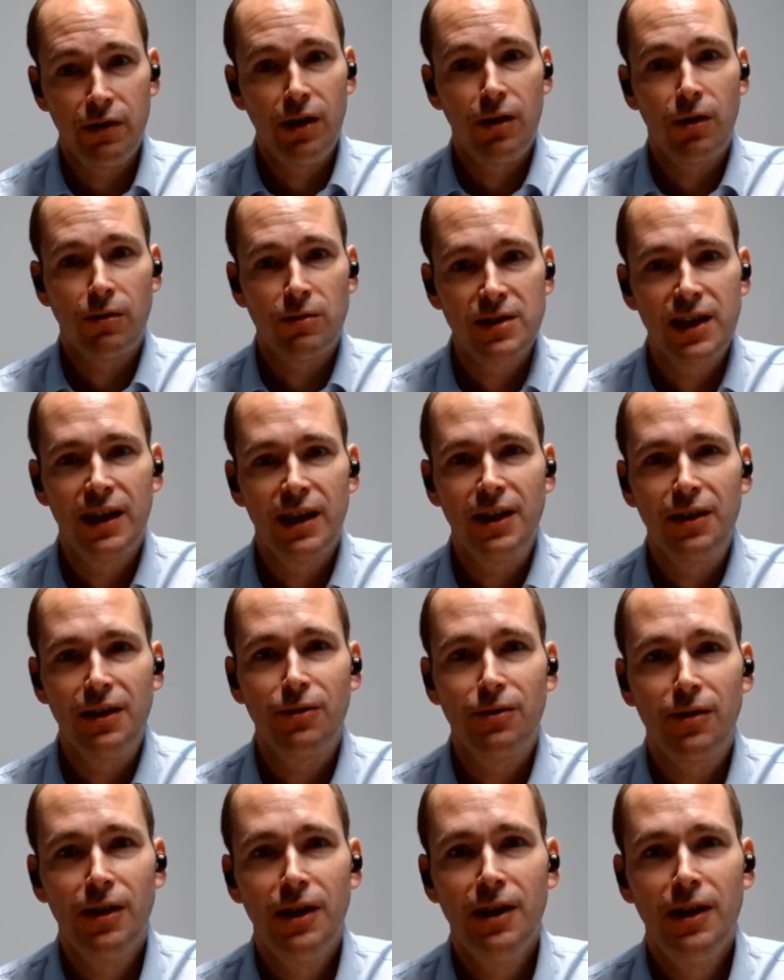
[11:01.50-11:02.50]
a very long
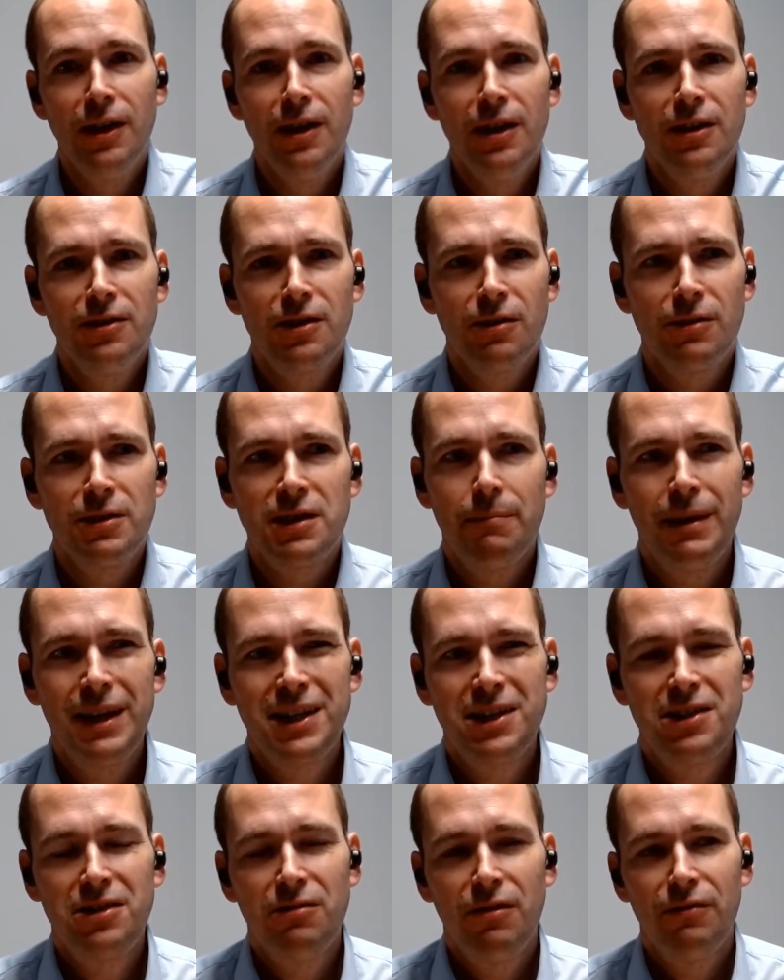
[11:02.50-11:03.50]
cycle. So it's a
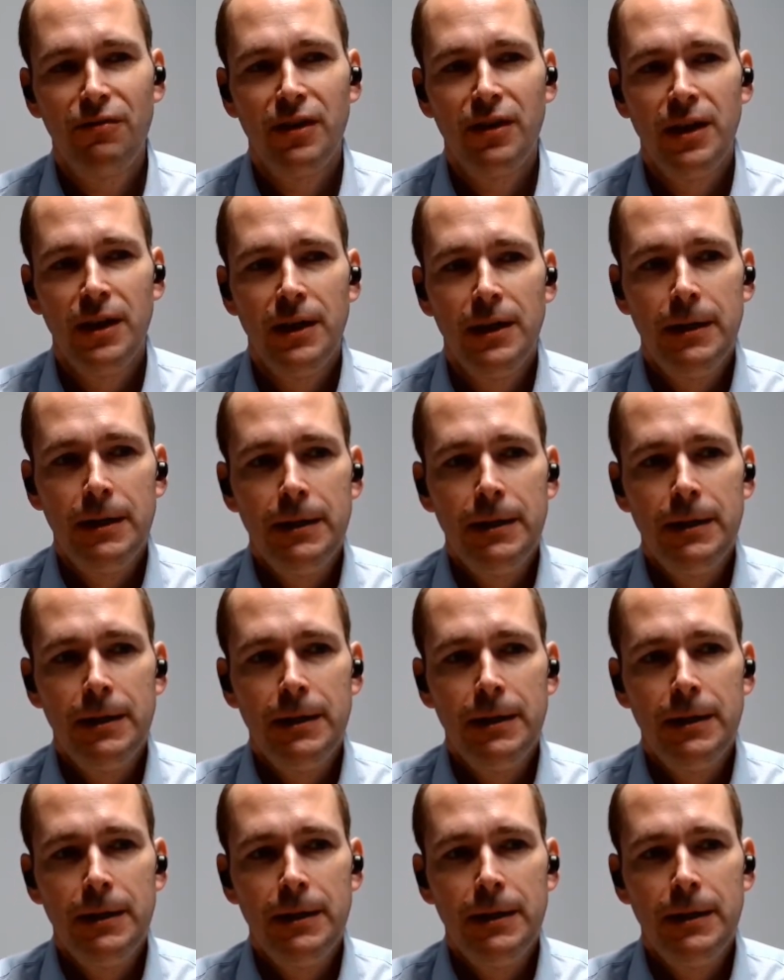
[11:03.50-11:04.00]
mixture of